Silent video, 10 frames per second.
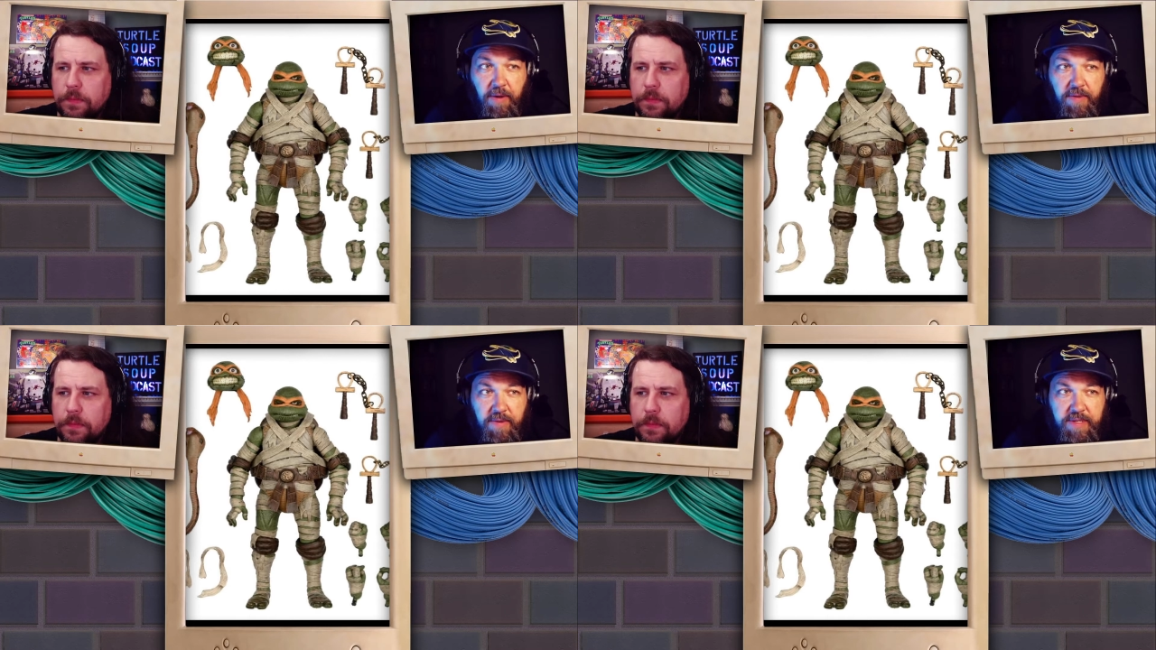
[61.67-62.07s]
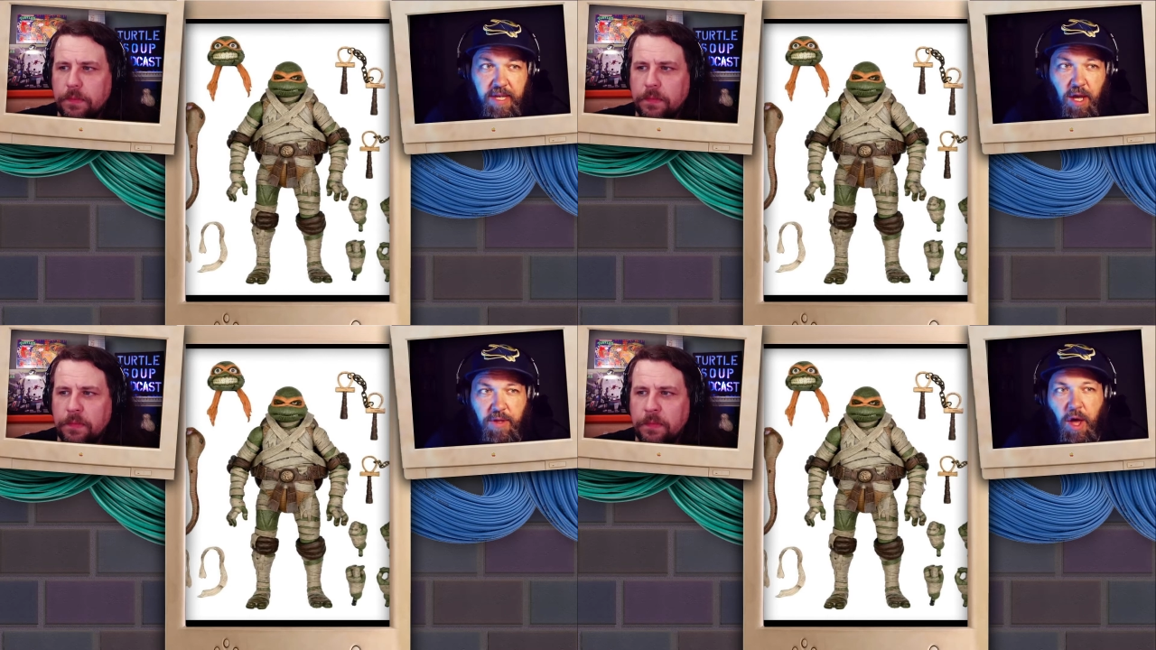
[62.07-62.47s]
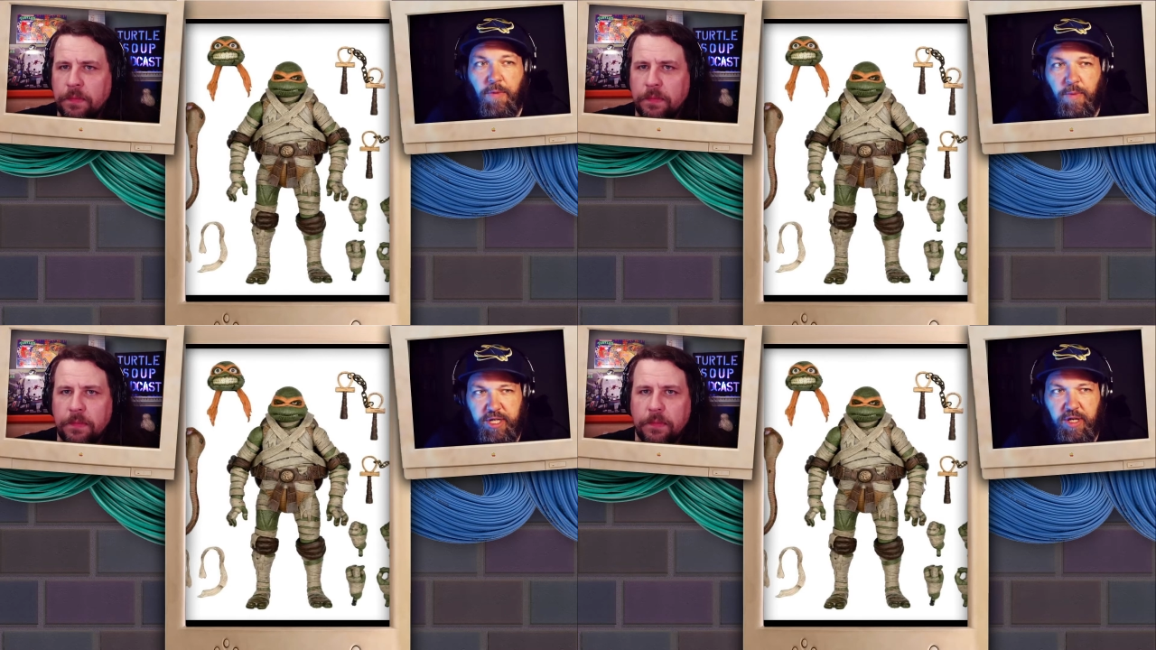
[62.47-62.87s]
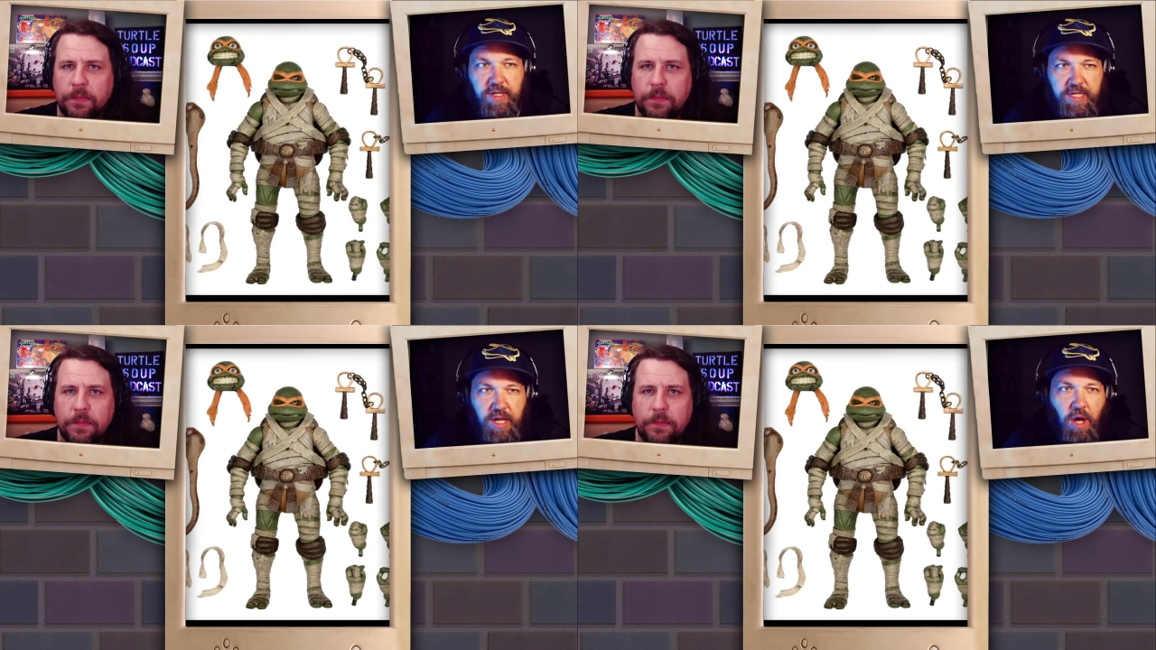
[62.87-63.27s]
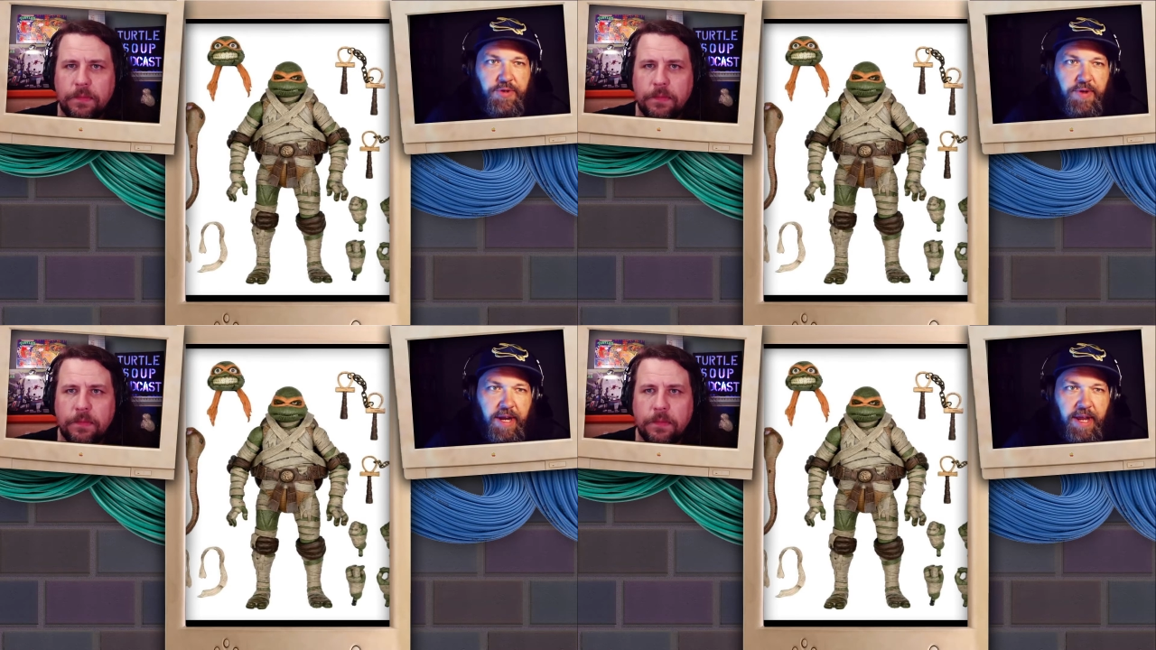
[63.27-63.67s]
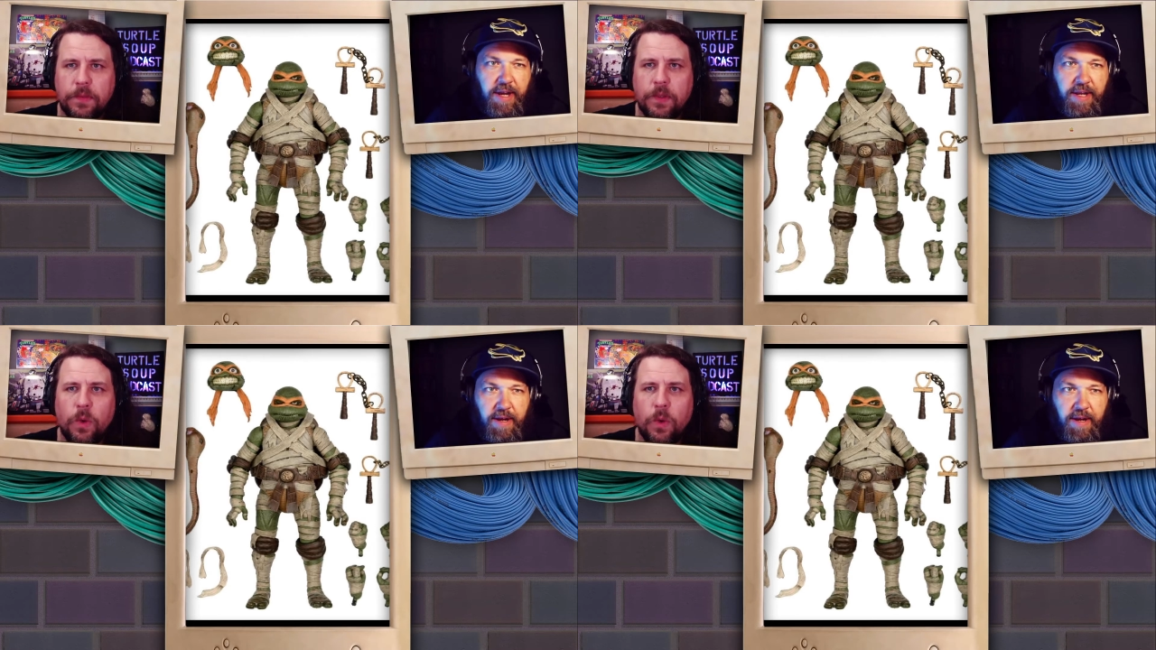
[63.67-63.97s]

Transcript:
Speaker 1: It was the, the what's shown as the alternate head here,